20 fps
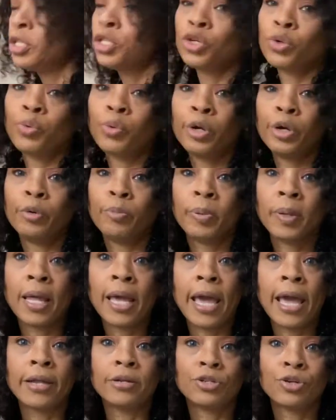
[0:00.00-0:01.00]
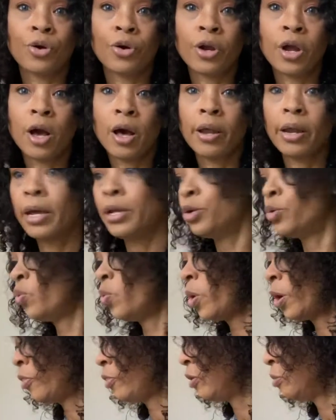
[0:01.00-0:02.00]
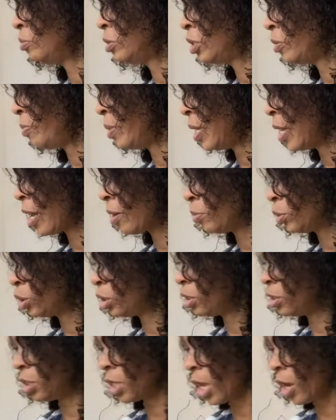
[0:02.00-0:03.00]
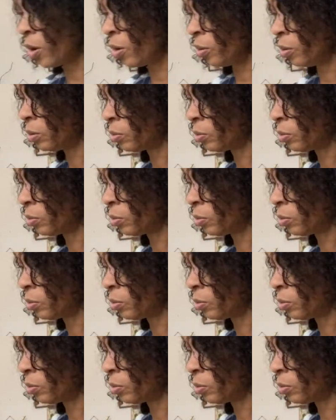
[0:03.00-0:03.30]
is a real plant or not. I don't want them to be able to tell